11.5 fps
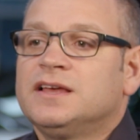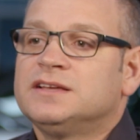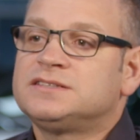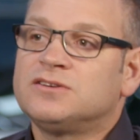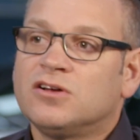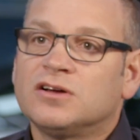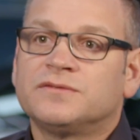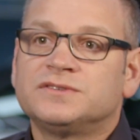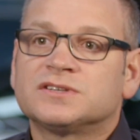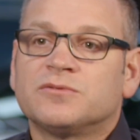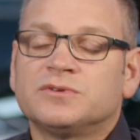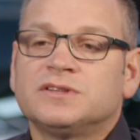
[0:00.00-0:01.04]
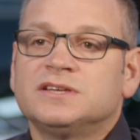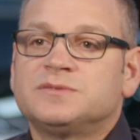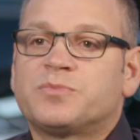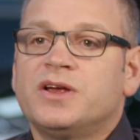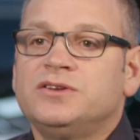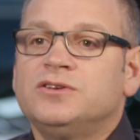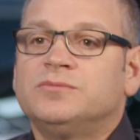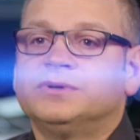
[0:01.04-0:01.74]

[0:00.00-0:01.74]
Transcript: He said, oh, I've just got one of these brand new